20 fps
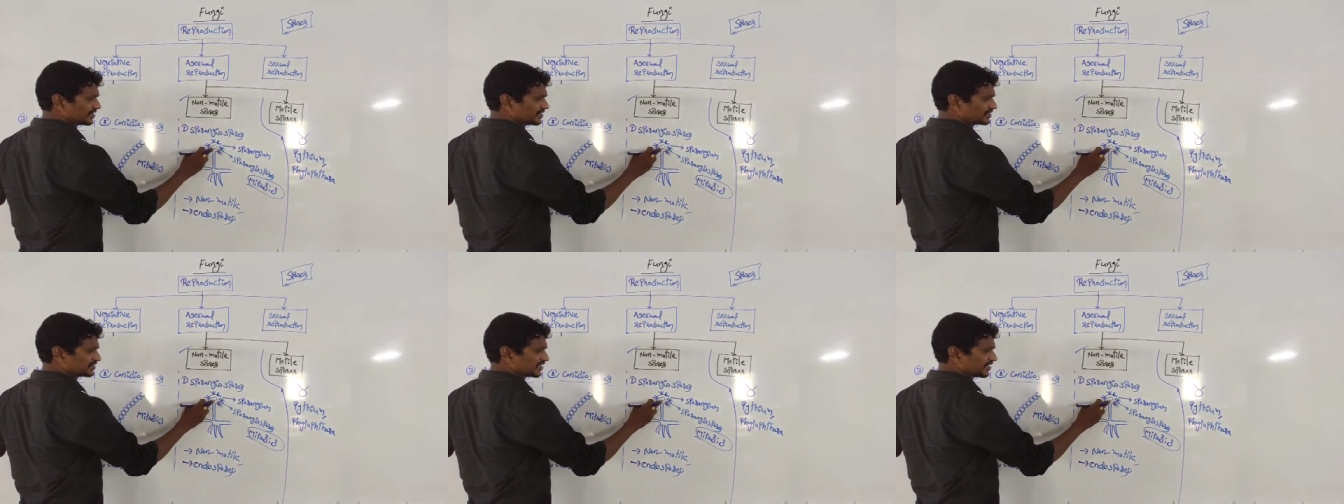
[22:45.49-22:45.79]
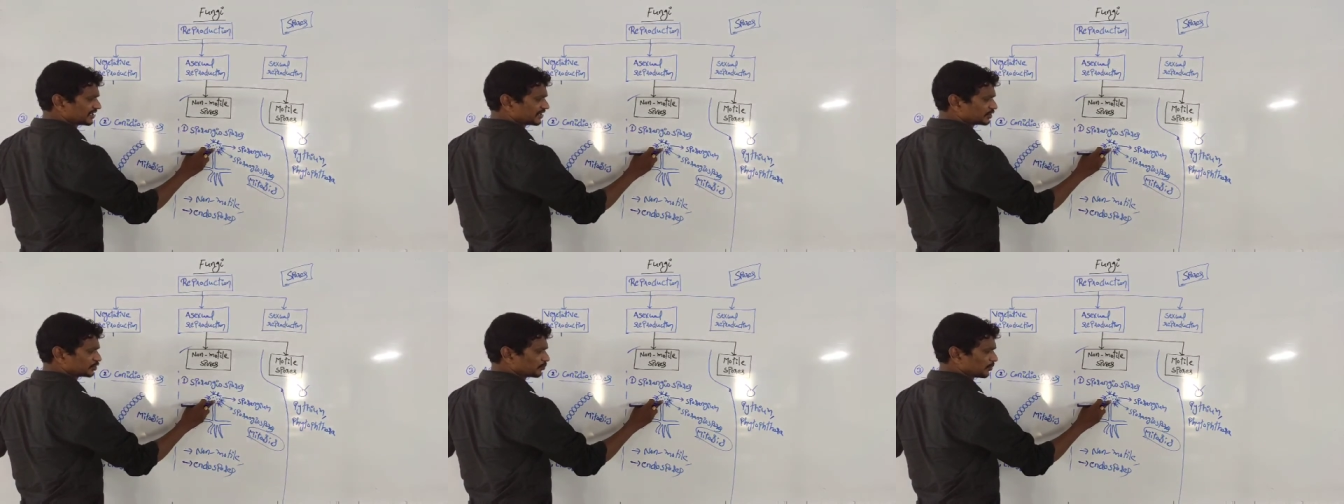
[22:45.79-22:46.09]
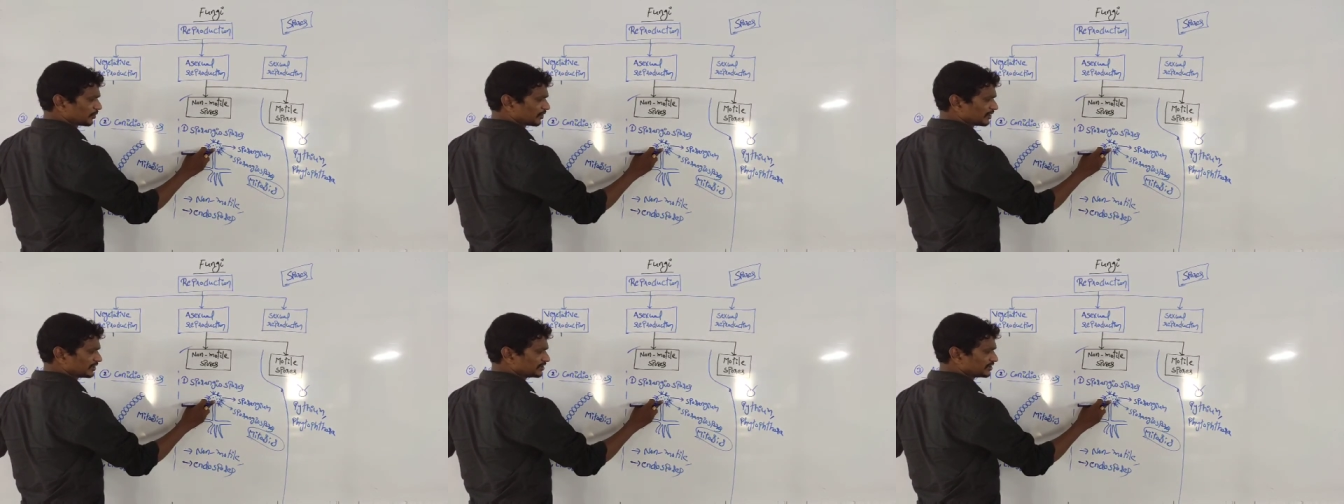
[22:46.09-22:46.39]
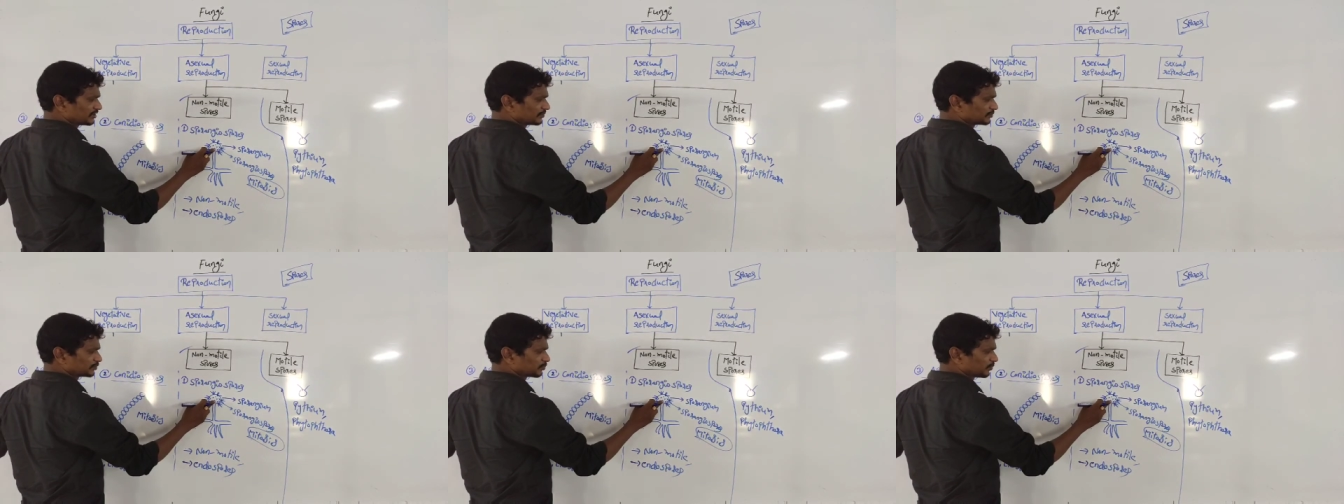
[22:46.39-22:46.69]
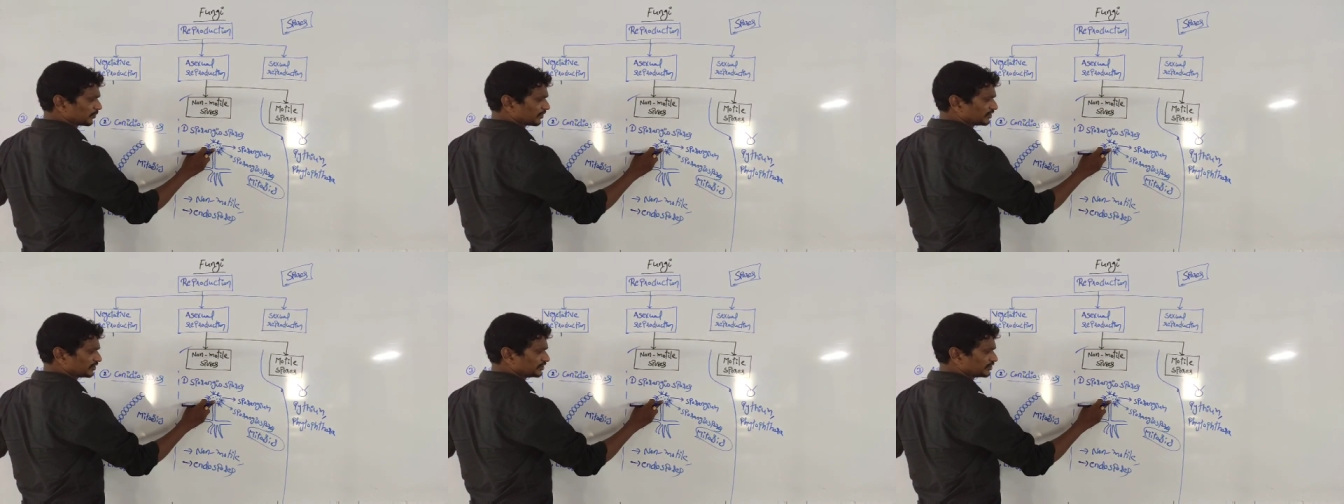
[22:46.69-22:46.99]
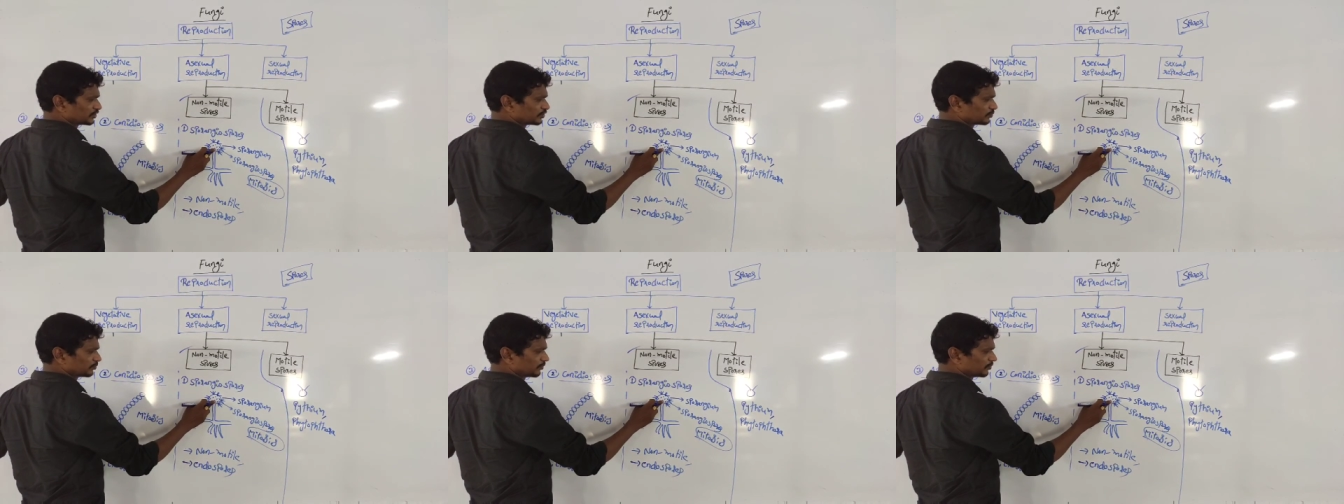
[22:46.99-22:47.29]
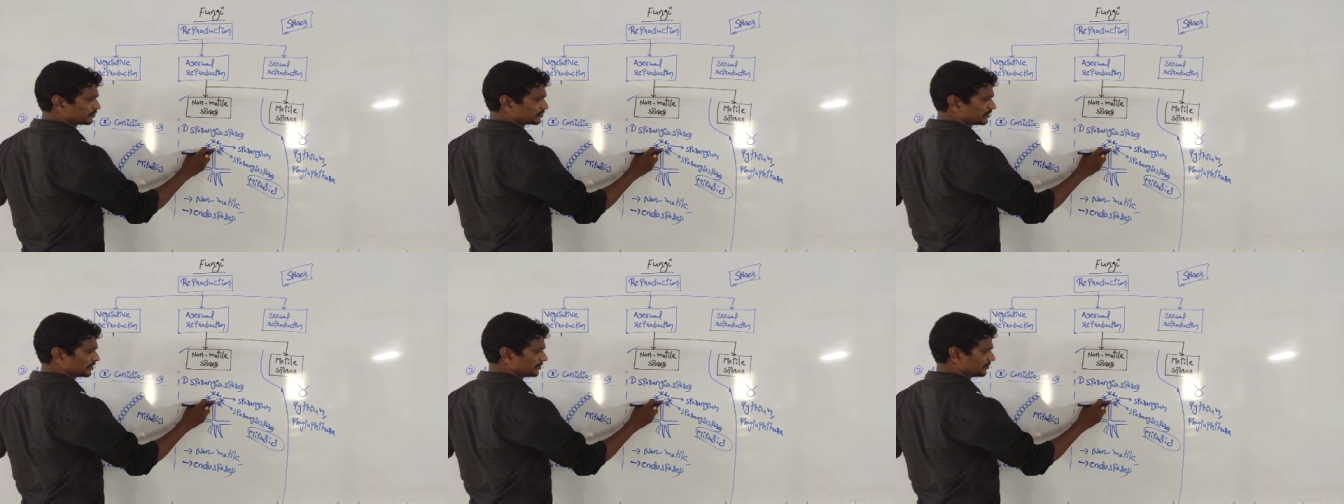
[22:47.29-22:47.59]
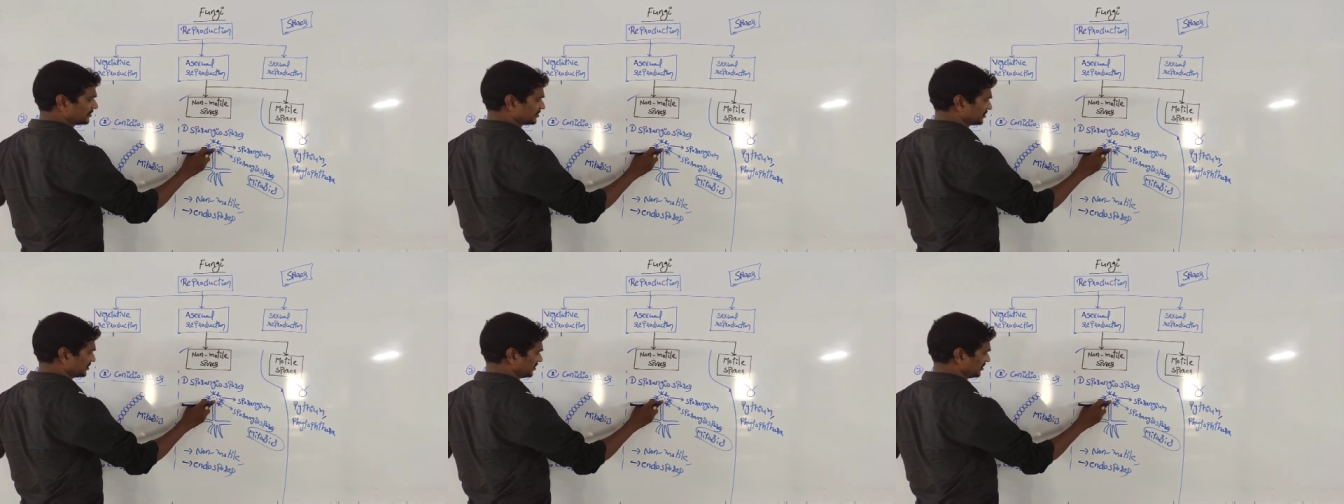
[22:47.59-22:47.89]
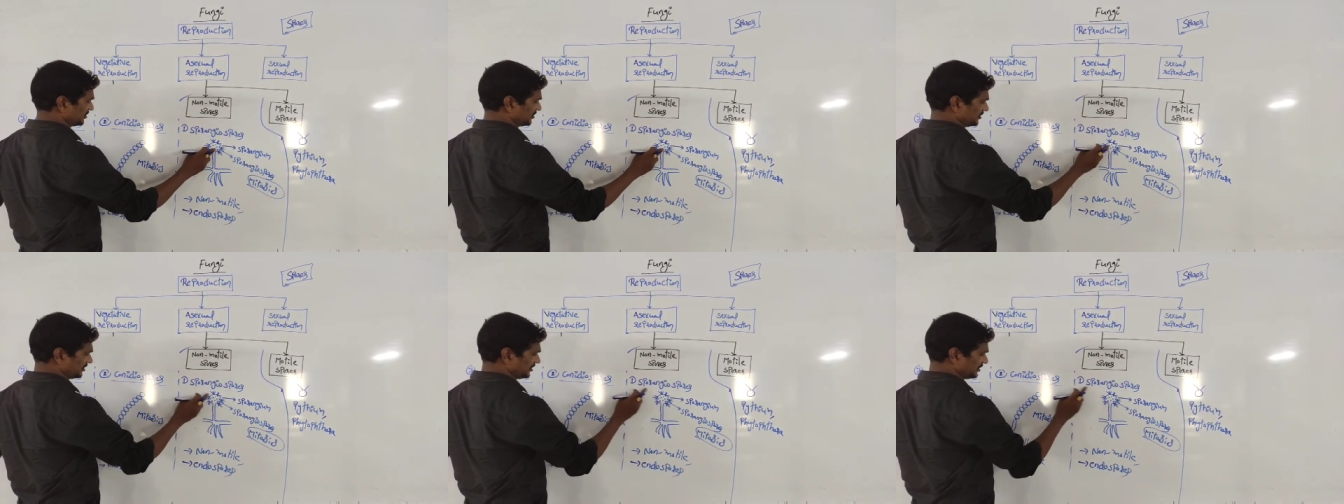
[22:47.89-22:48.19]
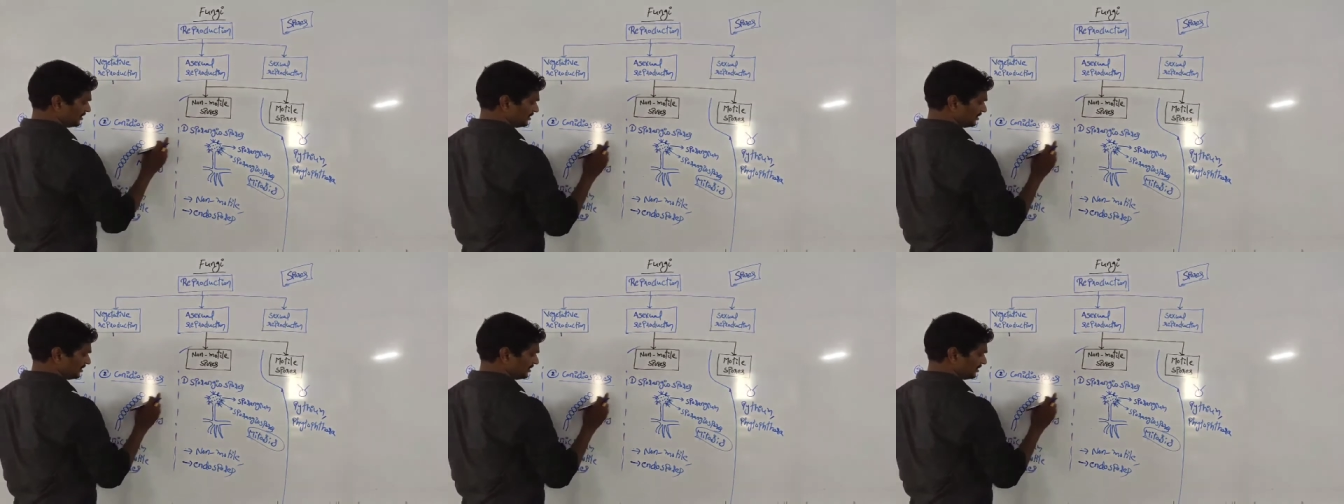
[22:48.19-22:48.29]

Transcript: Inside the sporangium, sporangiospores are present.